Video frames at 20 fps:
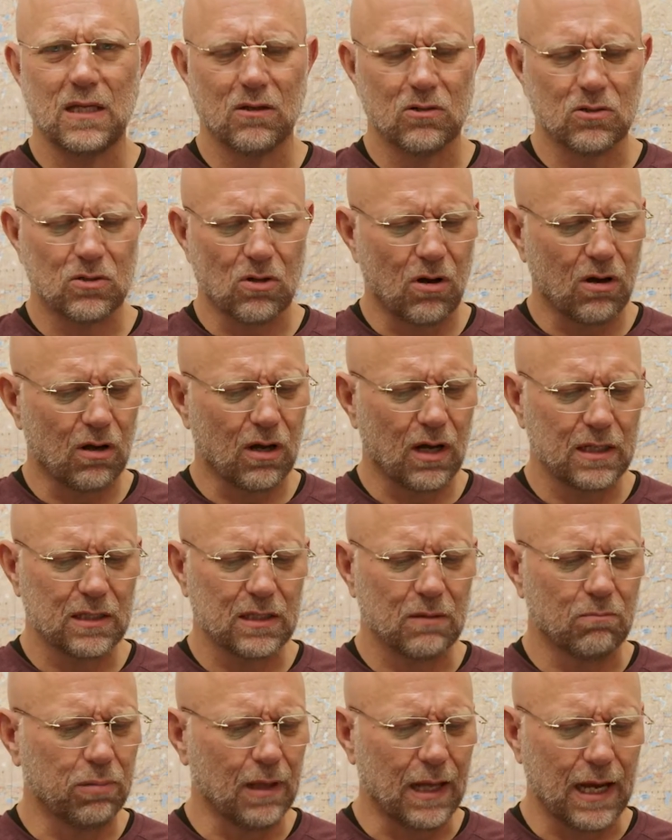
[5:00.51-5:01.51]
There's all kinds
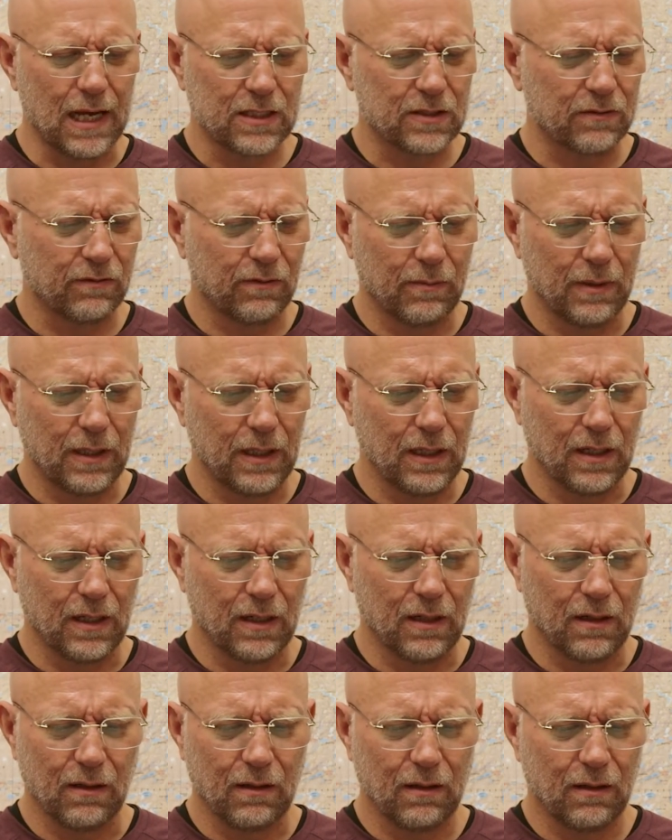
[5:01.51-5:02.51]
of blasphemy
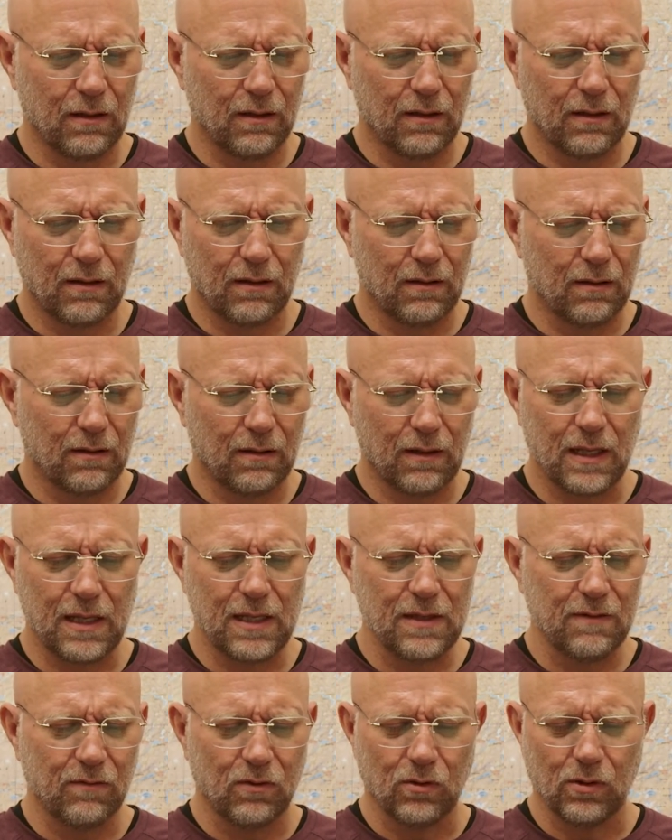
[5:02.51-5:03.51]
and
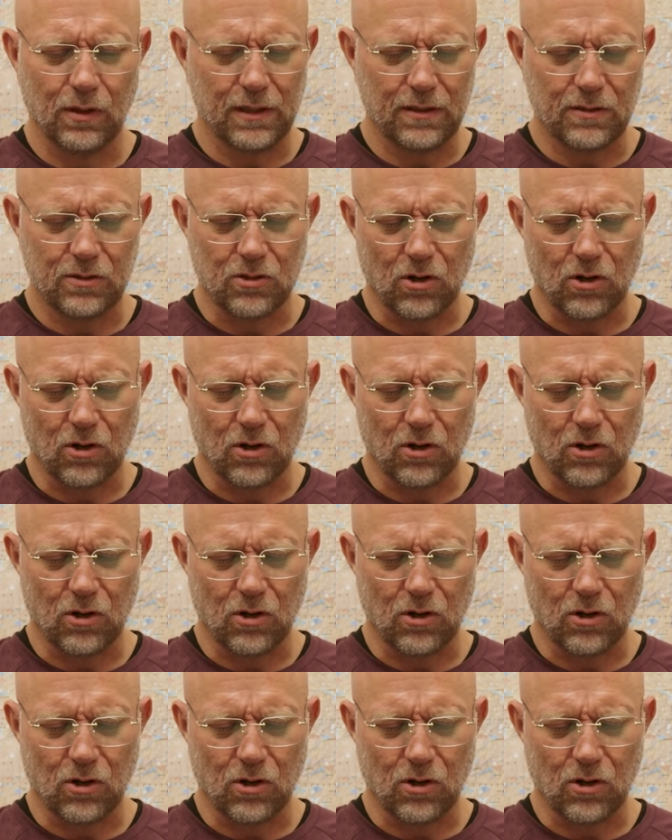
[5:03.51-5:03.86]
evil and